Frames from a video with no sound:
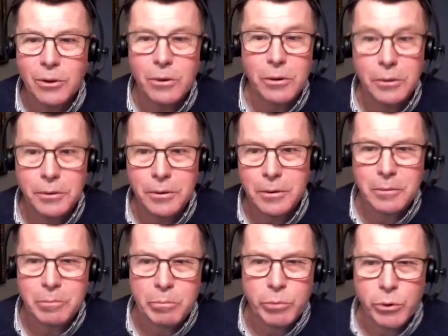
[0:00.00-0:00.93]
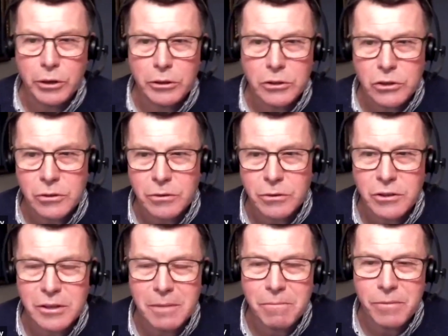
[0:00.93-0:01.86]
on points or
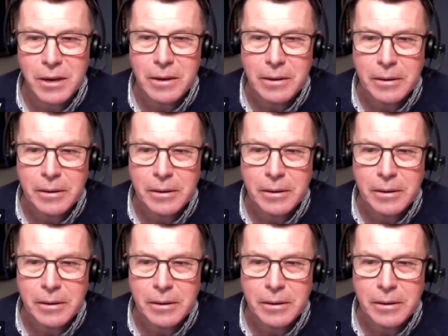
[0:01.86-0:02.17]
something.